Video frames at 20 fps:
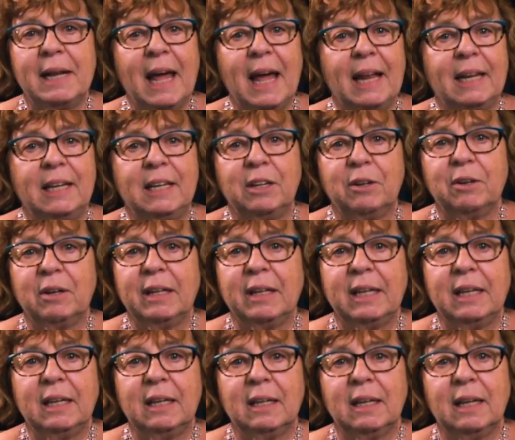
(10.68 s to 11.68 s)
dad
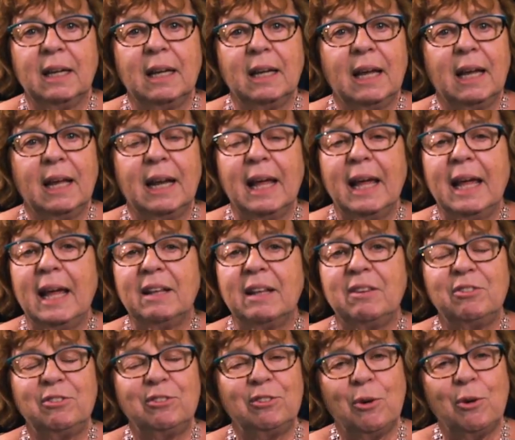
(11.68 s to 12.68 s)
dearly, and I
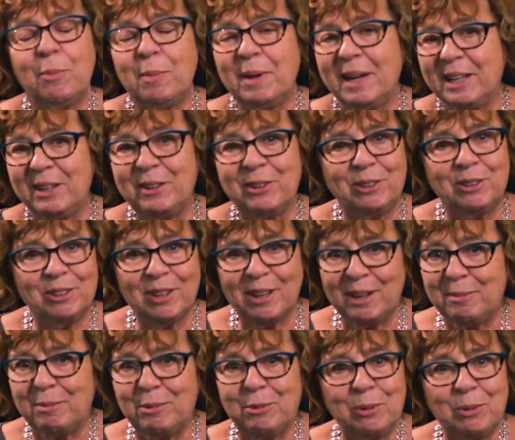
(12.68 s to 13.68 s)
had so many good
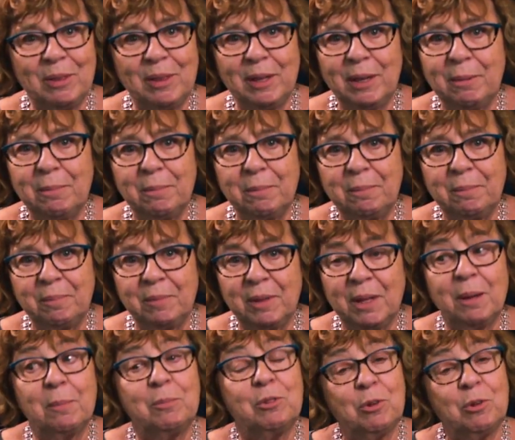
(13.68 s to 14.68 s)
times with him.
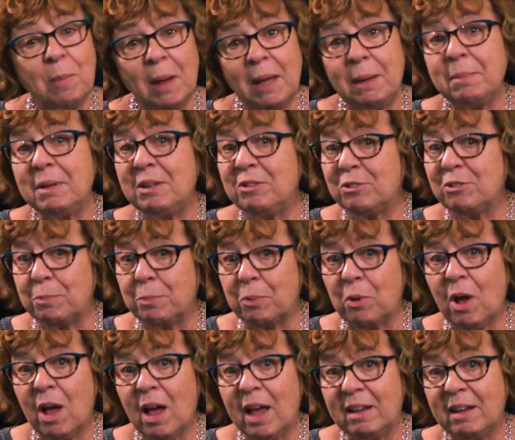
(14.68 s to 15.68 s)
But you might be
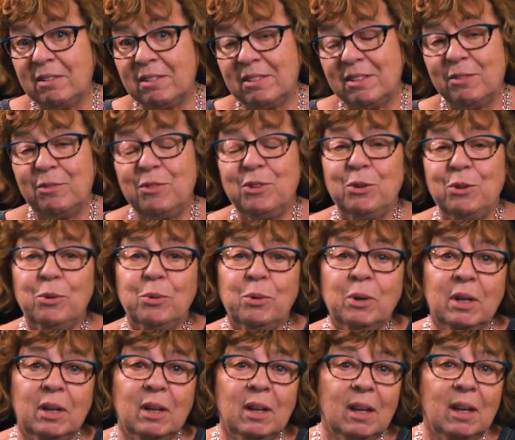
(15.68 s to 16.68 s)
surprised if you
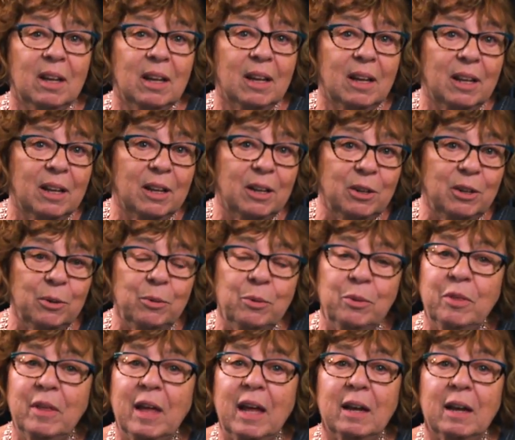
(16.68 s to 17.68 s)
knew
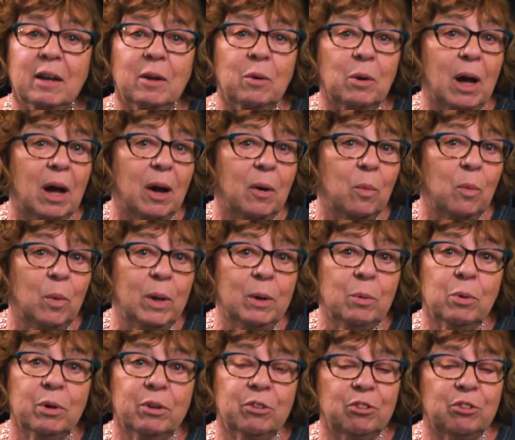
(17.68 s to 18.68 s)
that we
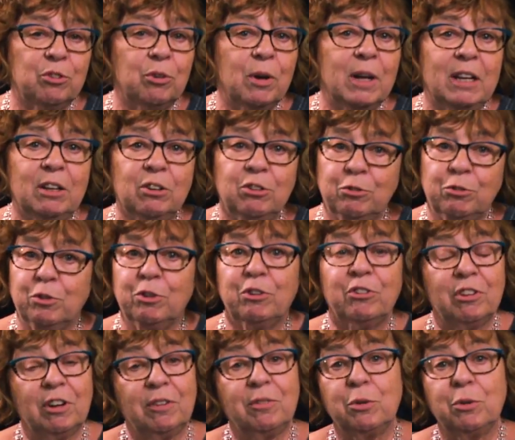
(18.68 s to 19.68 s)
were estranged for
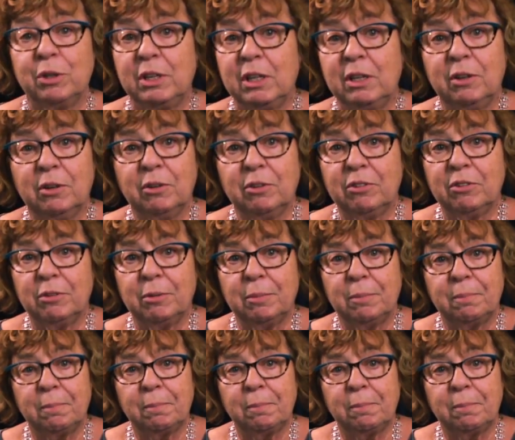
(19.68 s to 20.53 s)
several years.